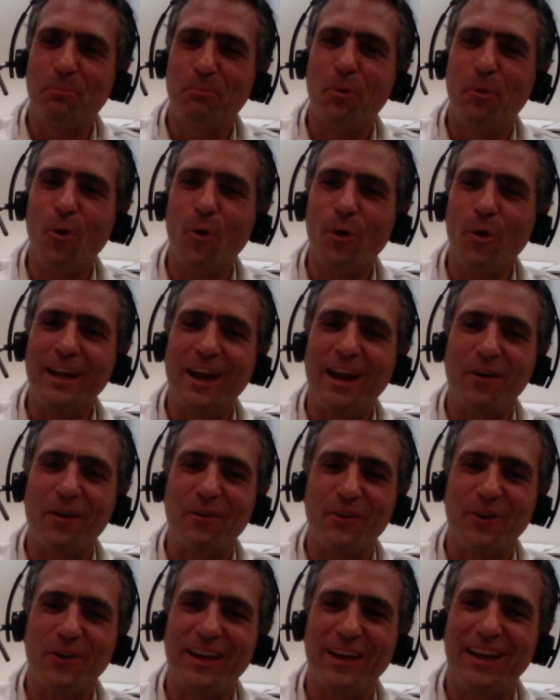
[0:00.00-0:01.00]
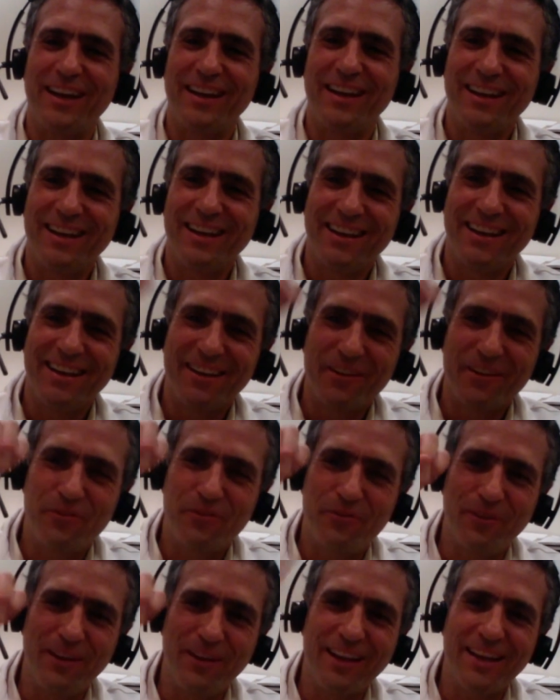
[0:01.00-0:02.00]
pull it out of your head,
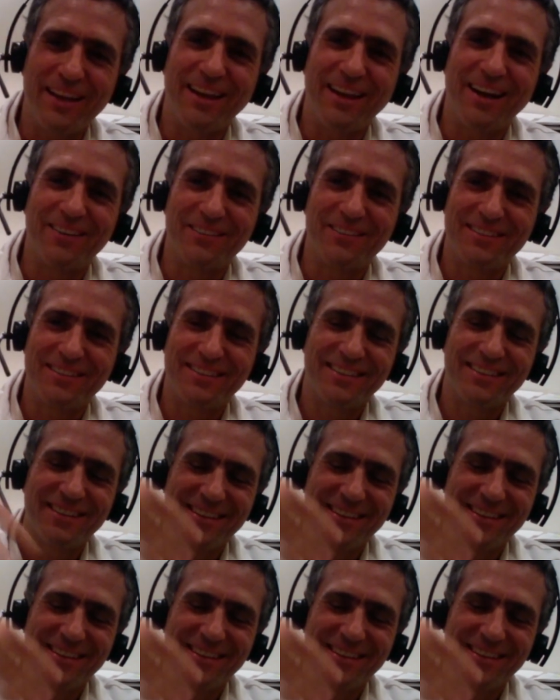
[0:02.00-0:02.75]
flick it out,